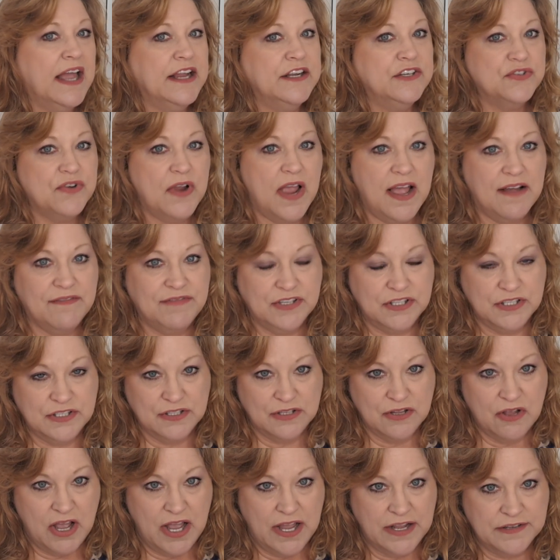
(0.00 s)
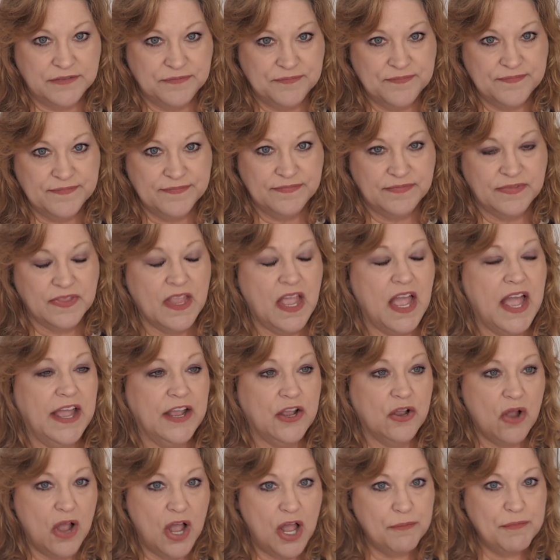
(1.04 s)
I travel a lot. I
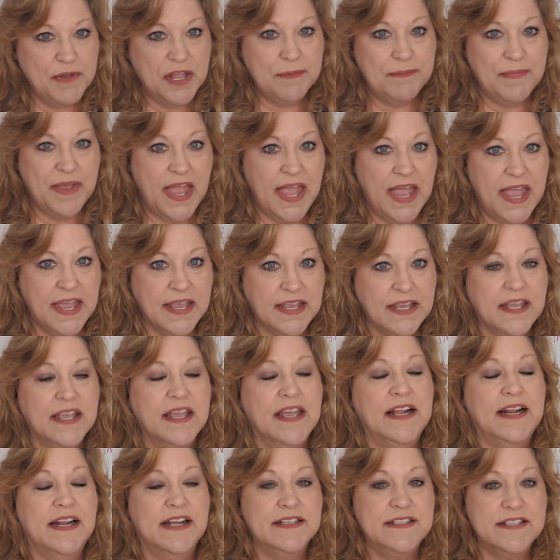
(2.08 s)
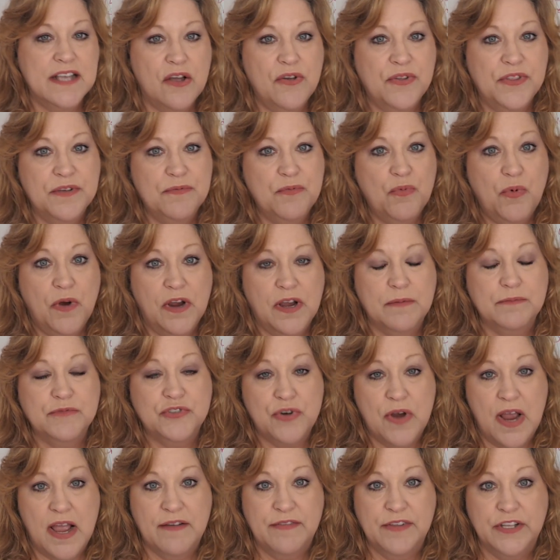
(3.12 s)
call my bank and I tell them where I'm
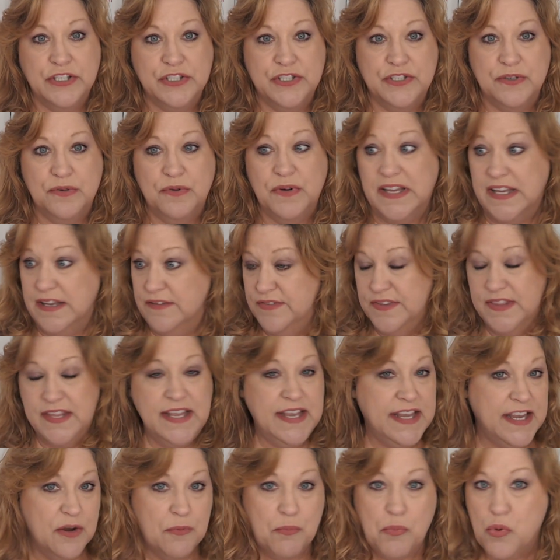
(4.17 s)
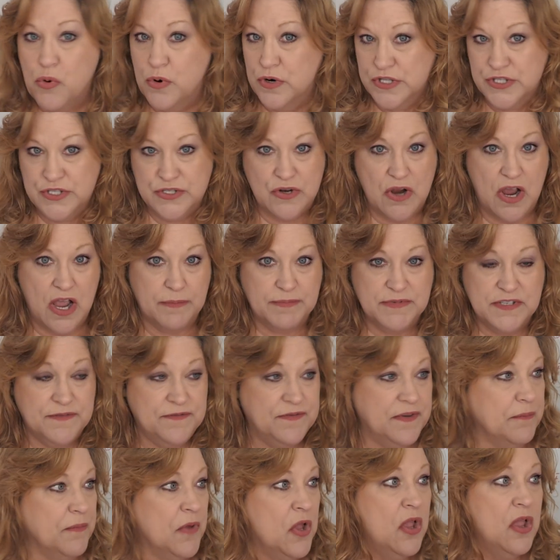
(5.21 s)
traveling to, even the airport stops.
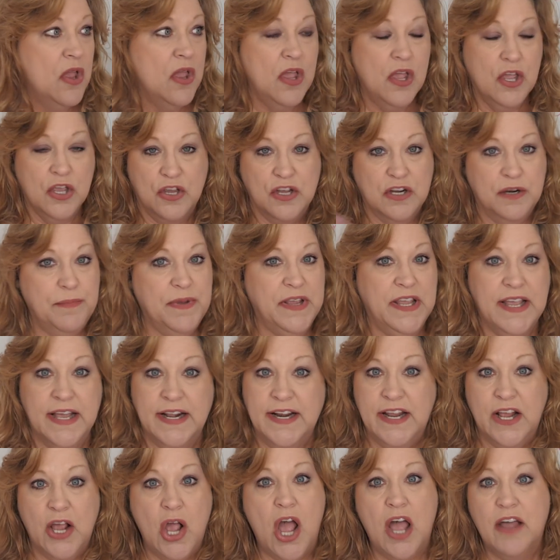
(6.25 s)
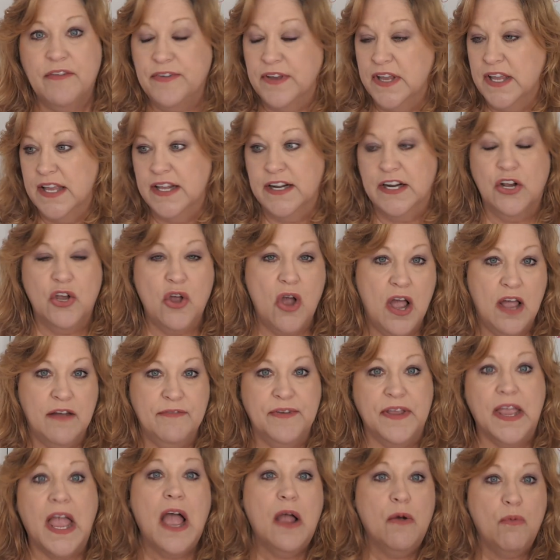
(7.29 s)
If I'm going to be getting off and getting a
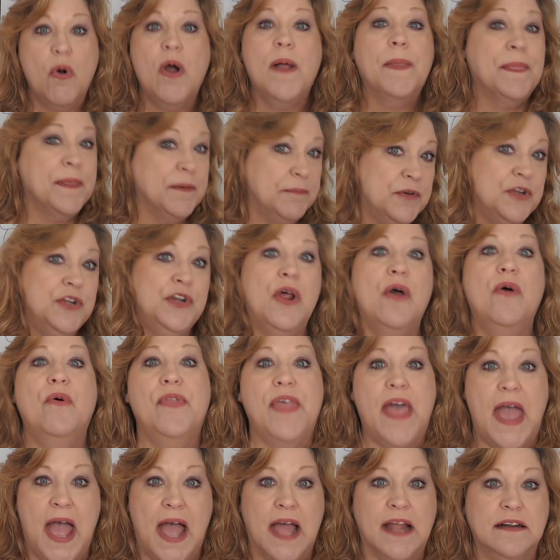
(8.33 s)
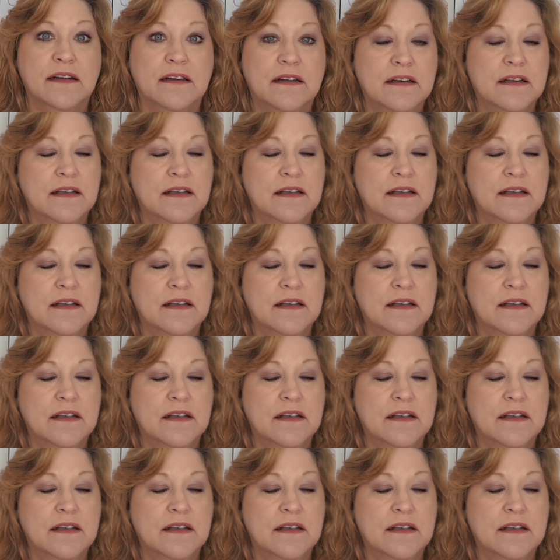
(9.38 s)
coffee, I want them to know that.